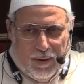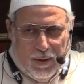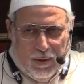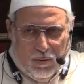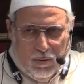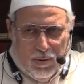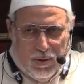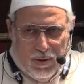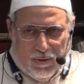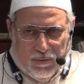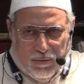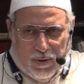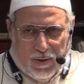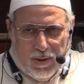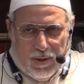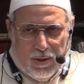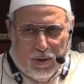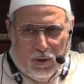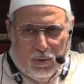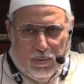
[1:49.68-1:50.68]
He was the
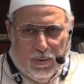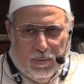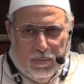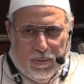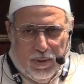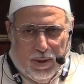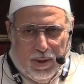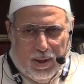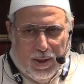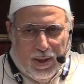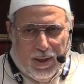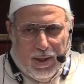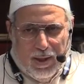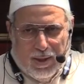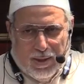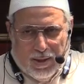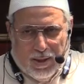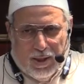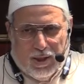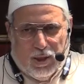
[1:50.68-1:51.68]
first human being, and
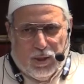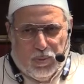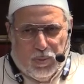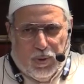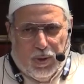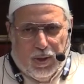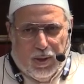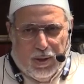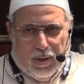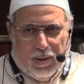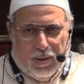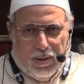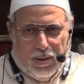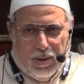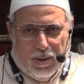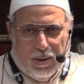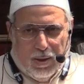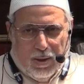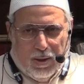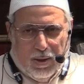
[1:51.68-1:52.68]
his experience